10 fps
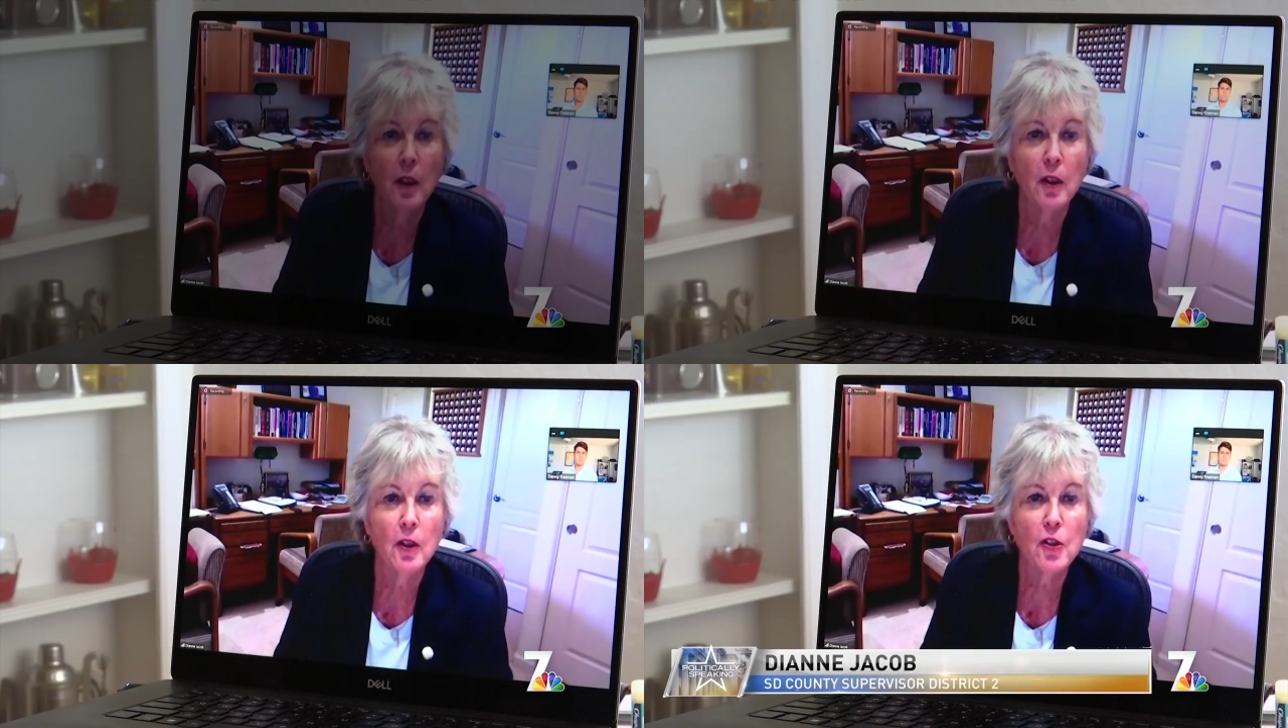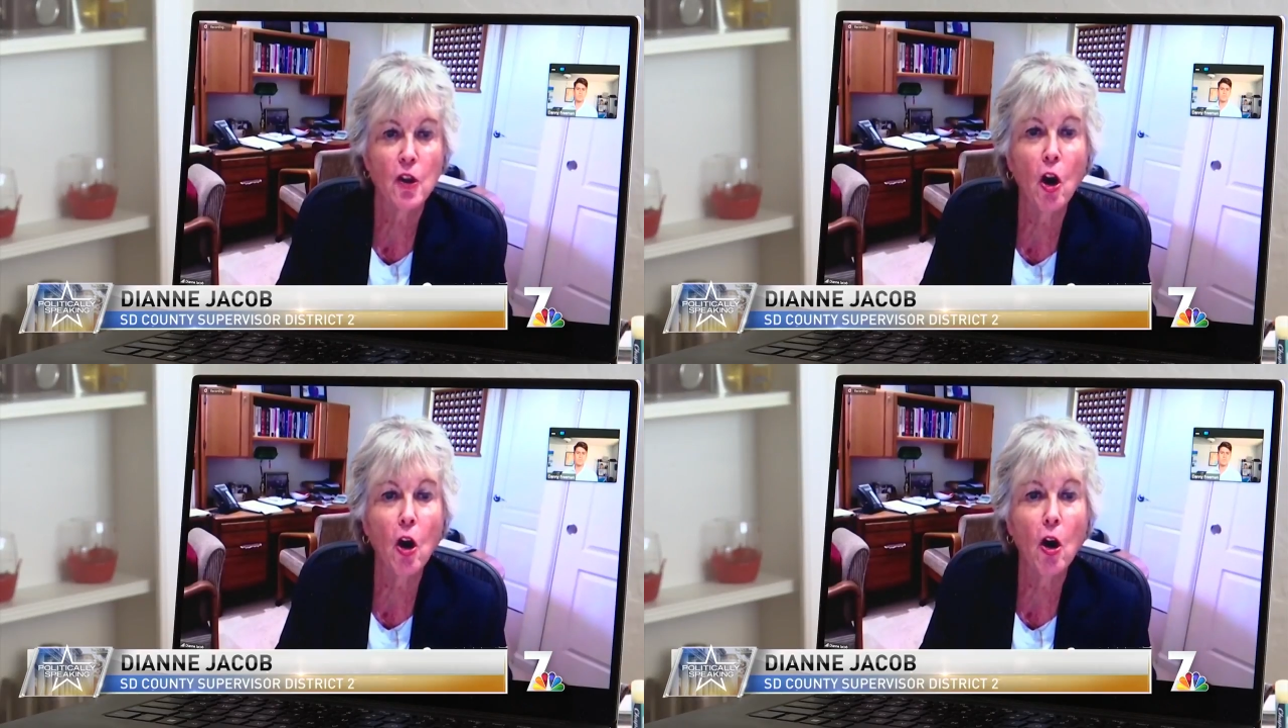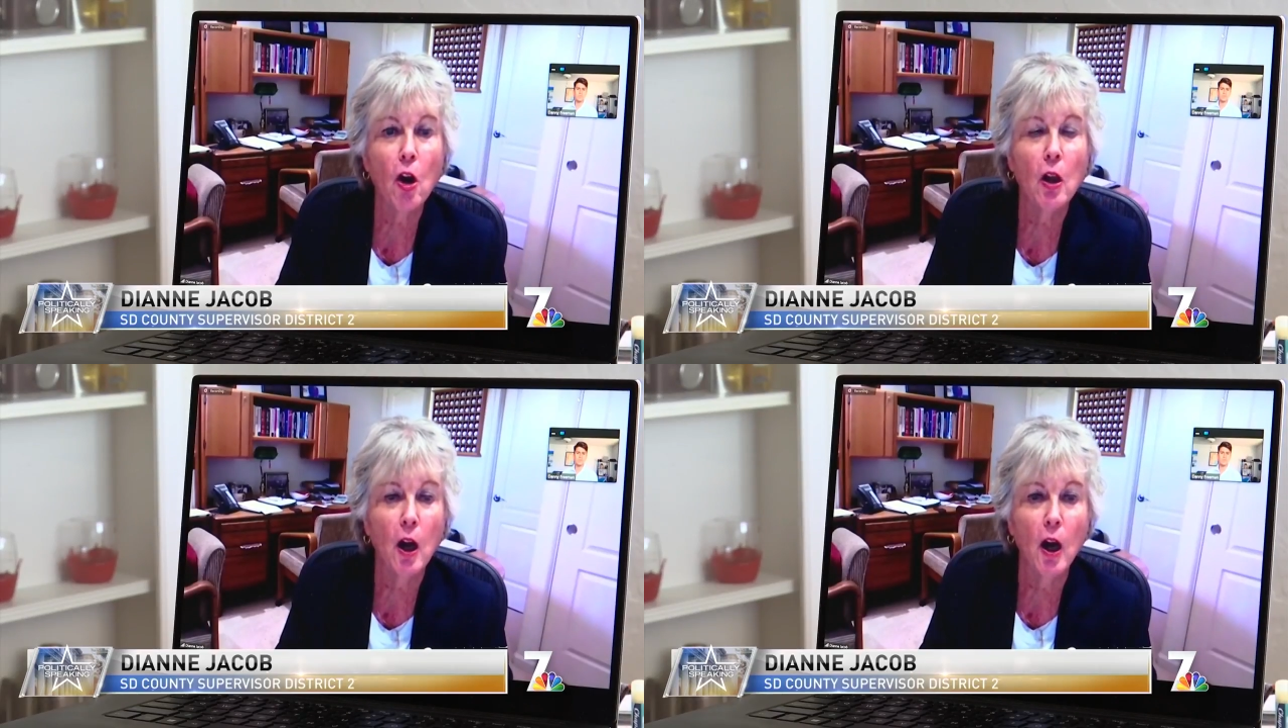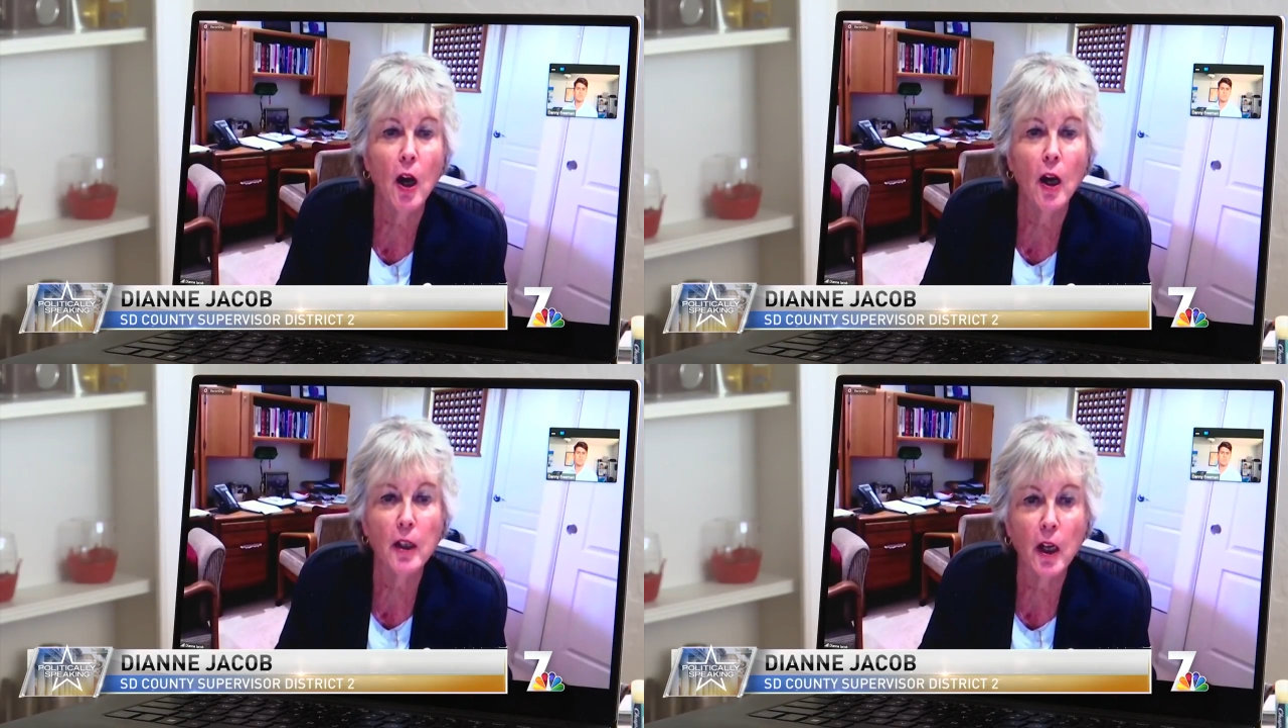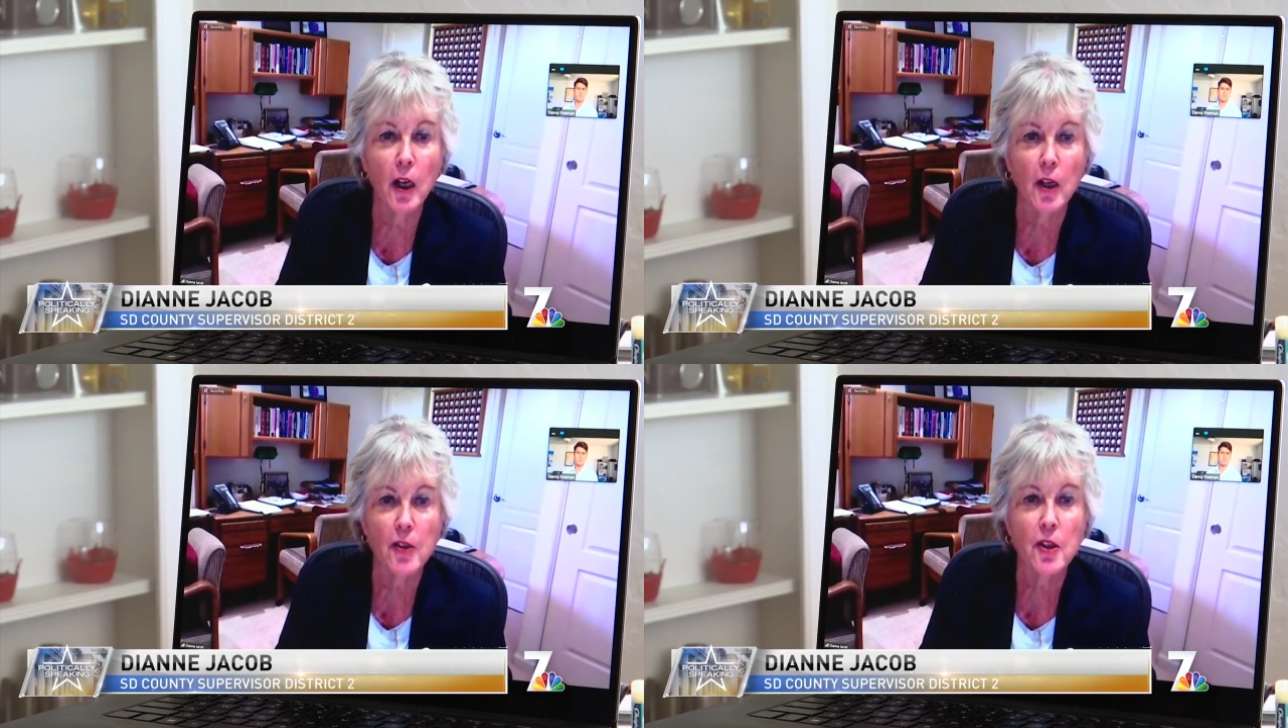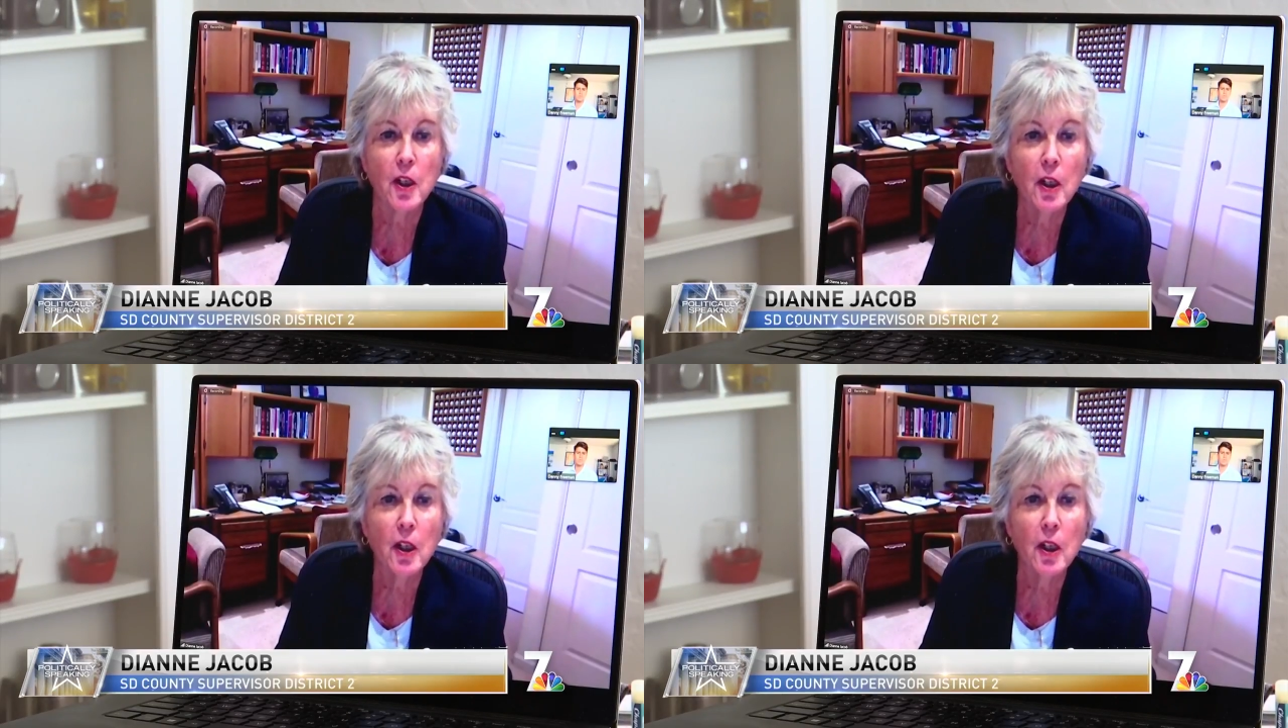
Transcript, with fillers: It is all on us.